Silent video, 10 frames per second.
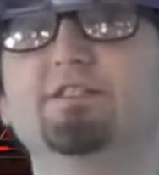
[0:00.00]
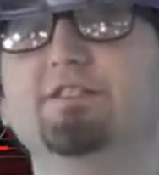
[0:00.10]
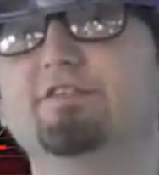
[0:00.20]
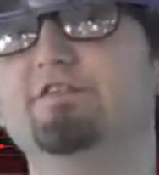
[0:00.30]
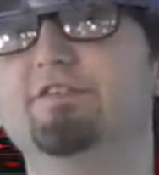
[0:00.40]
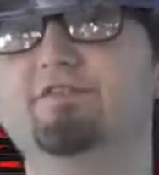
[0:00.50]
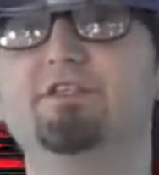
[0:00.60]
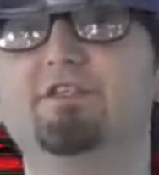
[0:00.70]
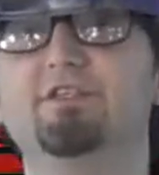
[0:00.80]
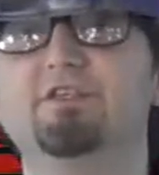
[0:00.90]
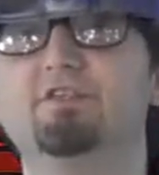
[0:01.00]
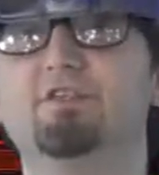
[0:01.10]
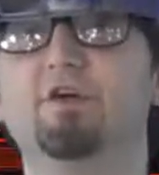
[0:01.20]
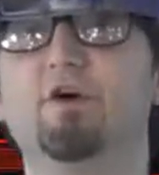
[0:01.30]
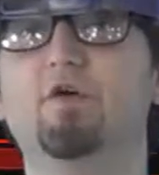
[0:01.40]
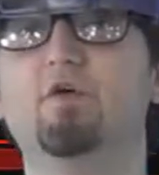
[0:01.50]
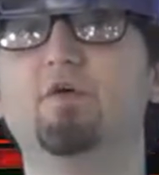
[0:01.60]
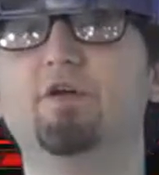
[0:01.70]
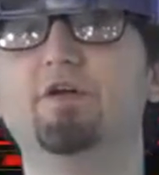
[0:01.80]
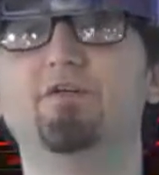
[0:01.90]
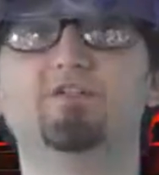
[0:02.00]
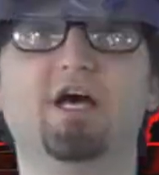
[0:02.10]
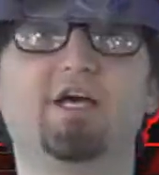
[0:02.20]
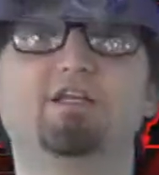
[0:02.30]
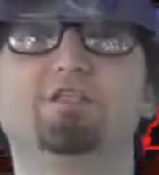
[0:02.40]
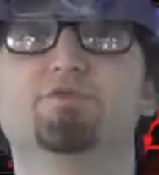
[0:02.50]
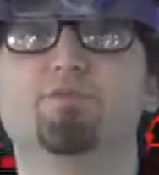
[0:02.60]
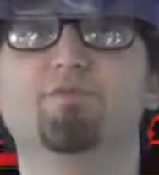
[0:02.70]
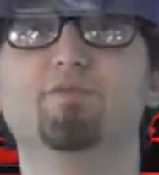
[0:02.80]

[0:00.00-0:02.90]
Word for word: until 15 years ago when scientists were